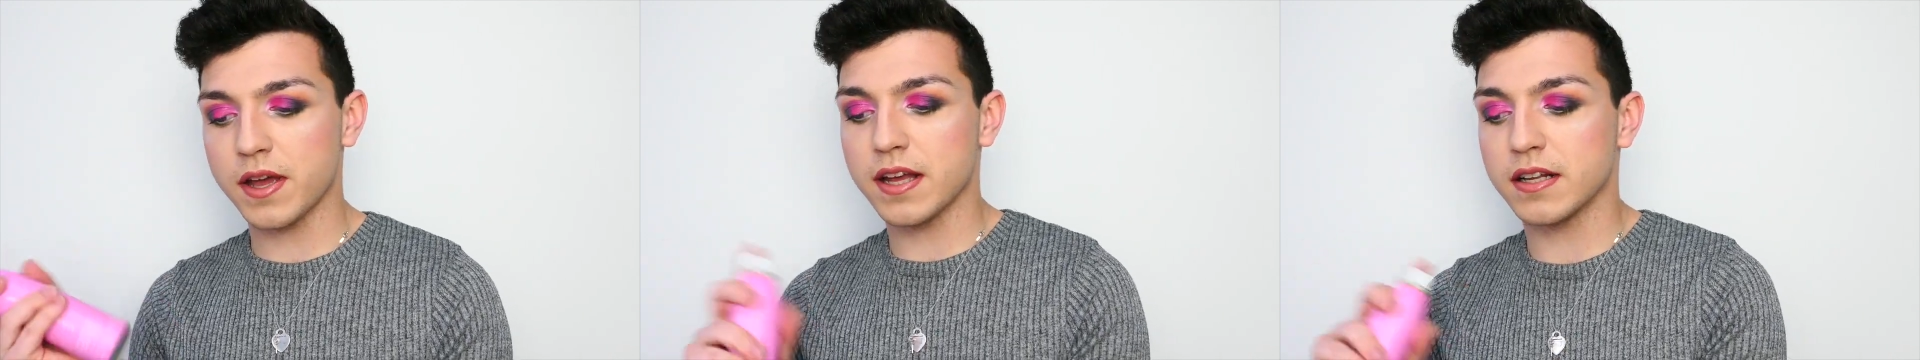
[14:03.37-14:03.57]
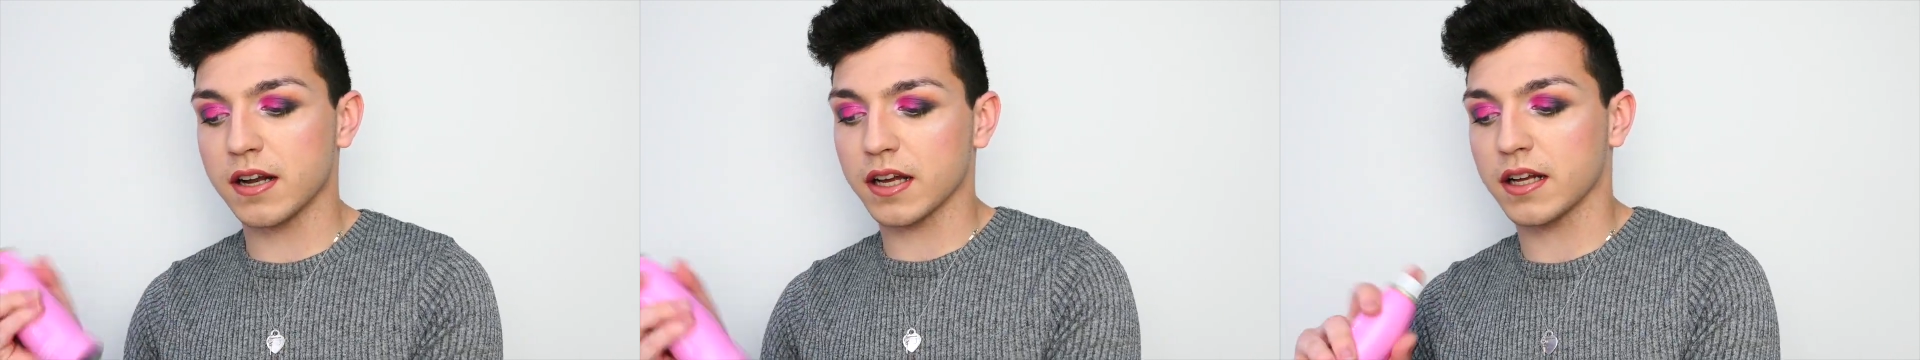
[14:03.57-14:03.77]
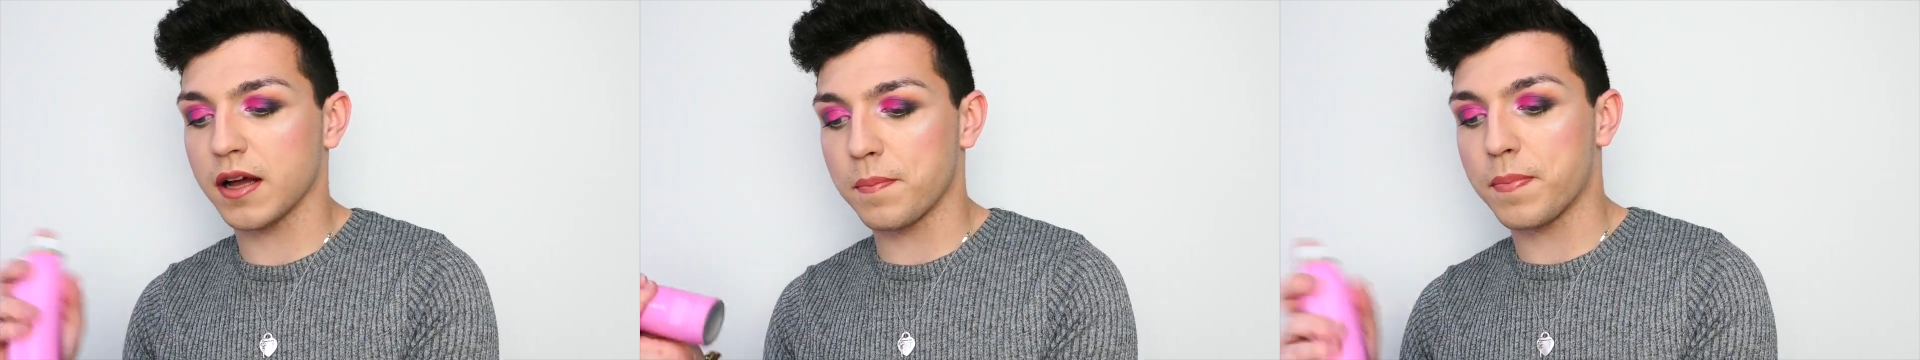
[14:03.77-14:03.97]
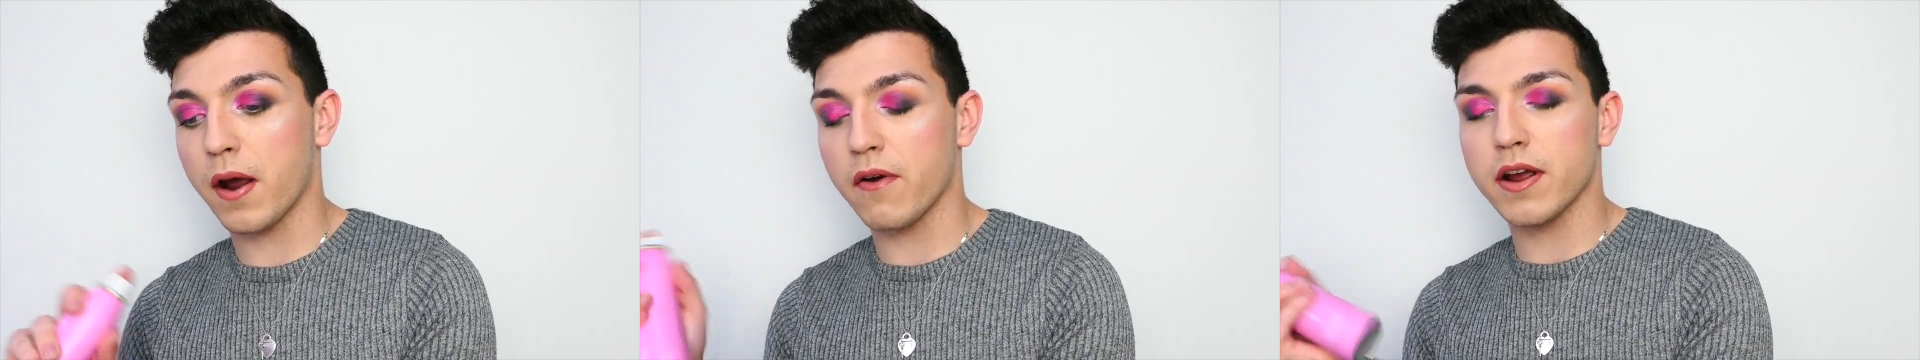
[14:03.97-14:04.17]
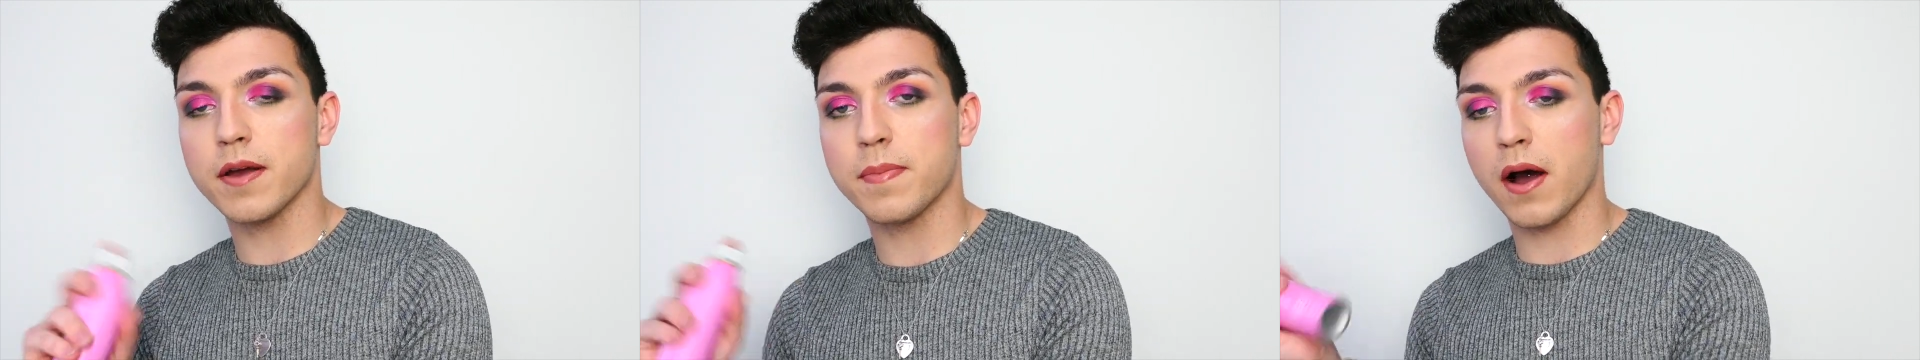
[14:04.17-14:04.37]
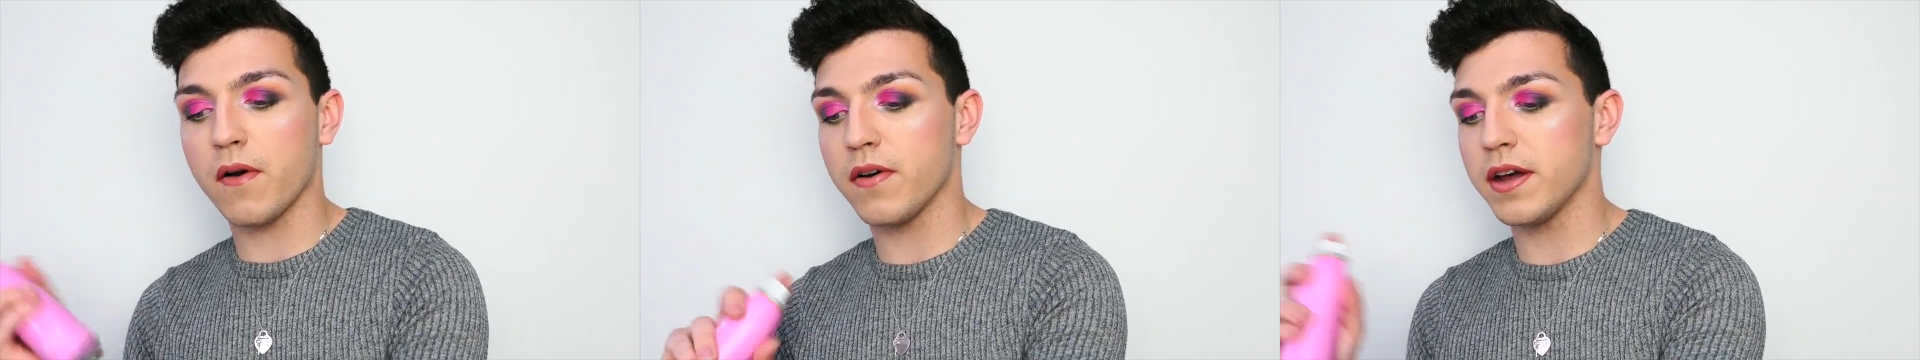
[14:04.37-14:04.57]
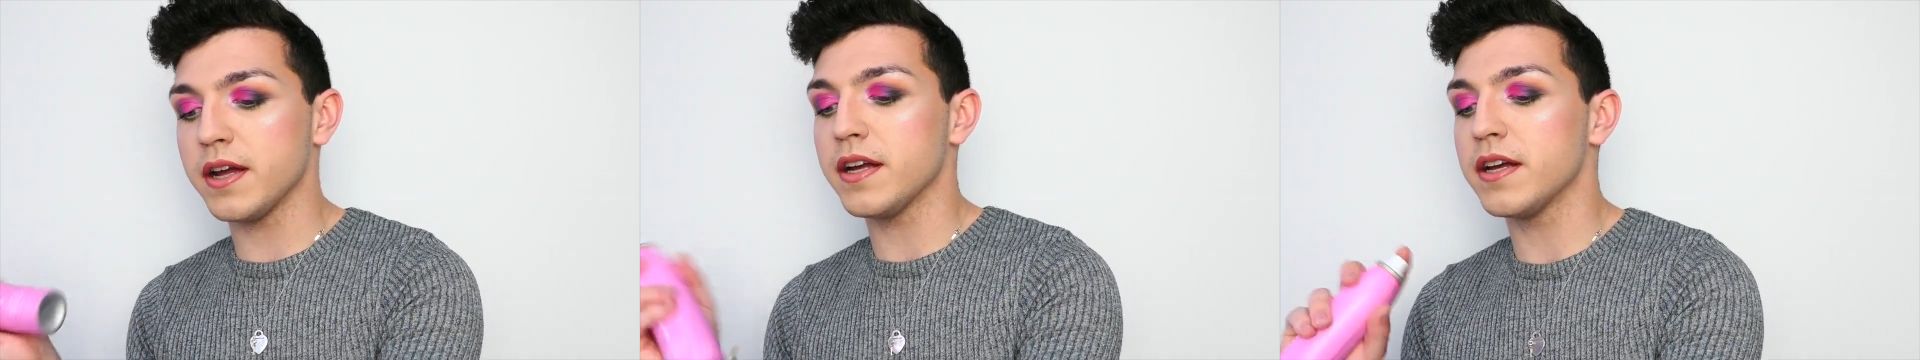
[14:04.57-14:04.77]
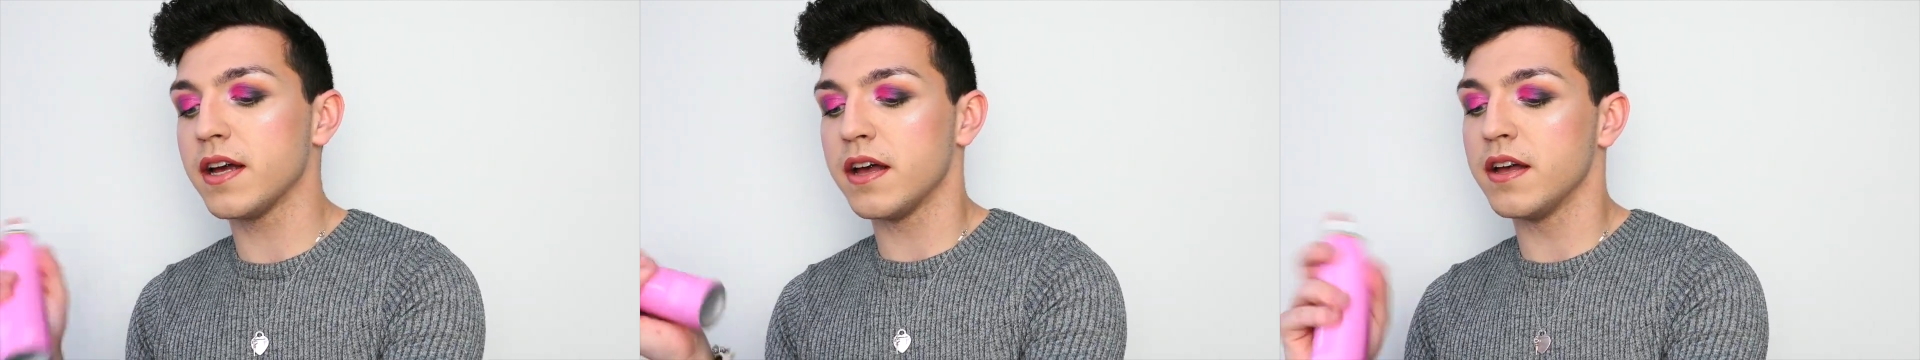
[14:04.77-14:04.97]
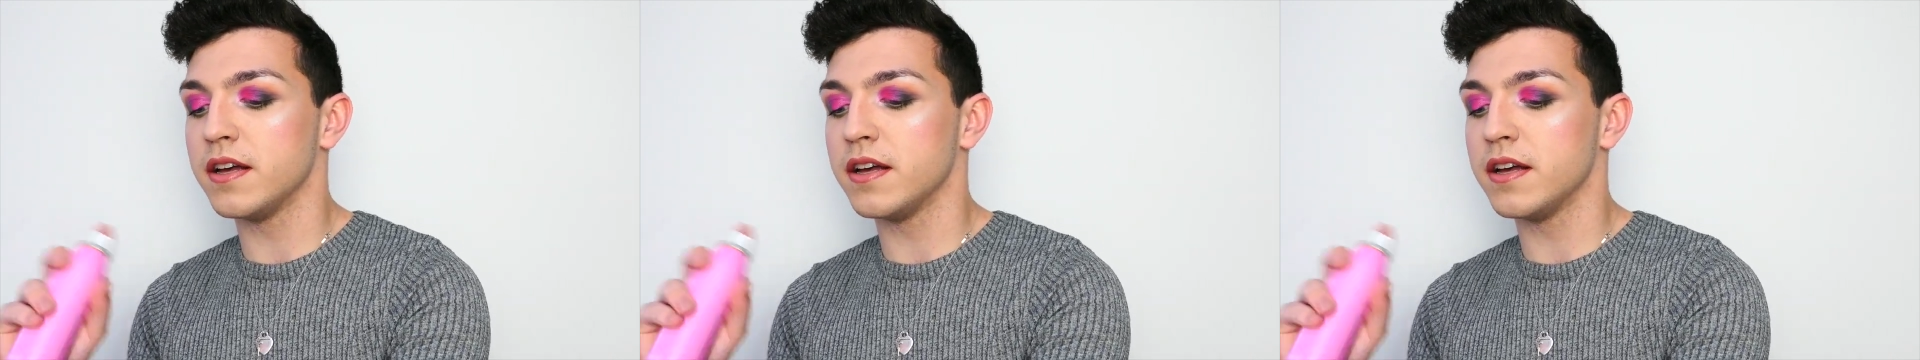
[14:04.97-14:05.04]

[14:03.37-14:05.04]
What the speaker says: and like berry about it.